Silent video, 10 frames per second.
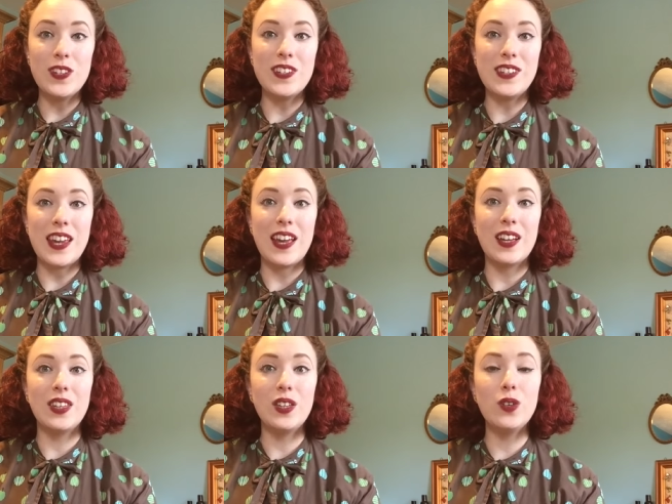wanted to say a
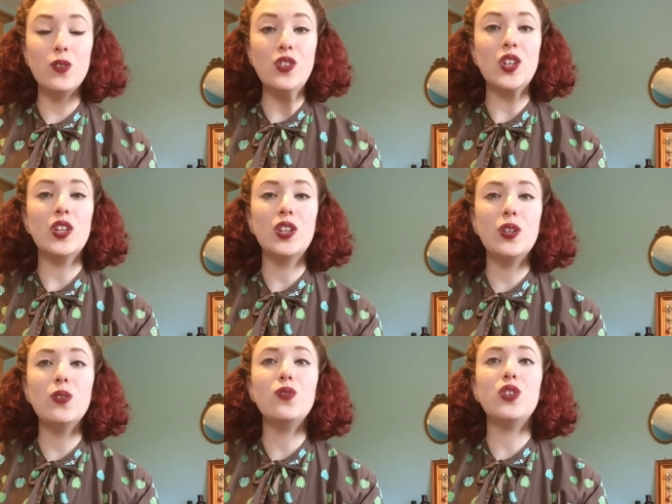huge,
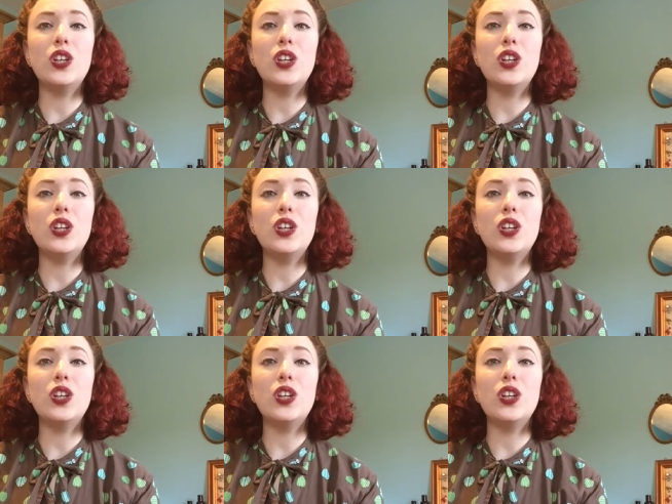huge,